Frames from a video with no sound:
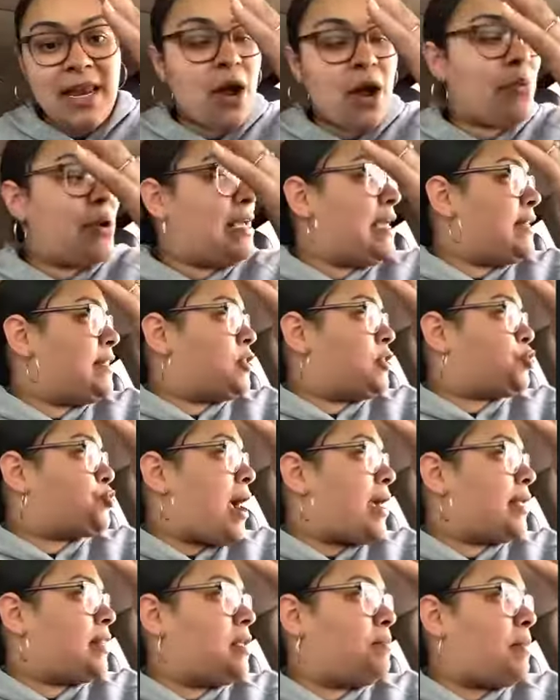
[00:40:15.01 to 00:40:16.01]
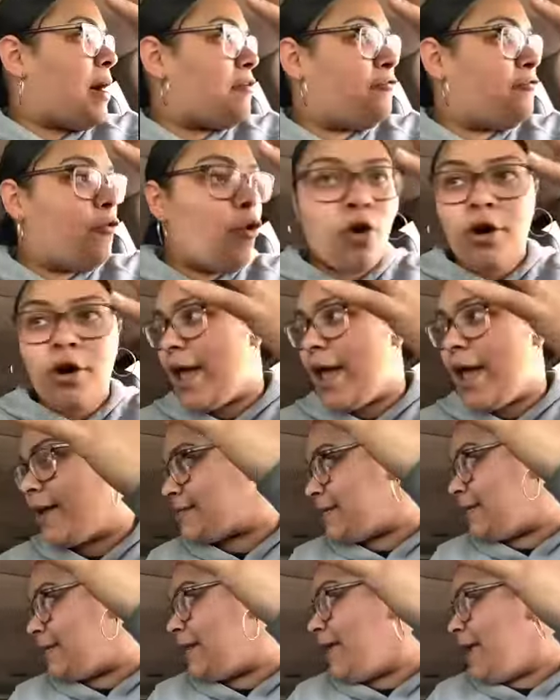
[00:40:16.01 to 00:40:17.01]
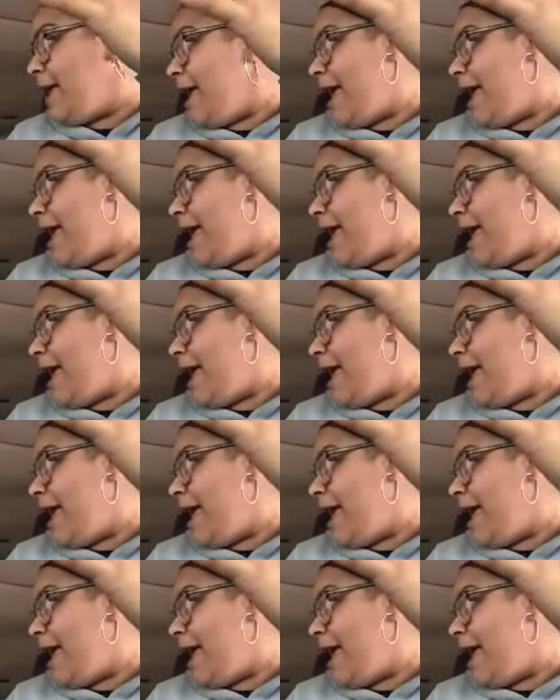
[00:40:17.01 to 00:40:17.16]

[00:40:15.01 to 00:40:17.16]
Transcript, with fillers: I would get distracted by Forex and,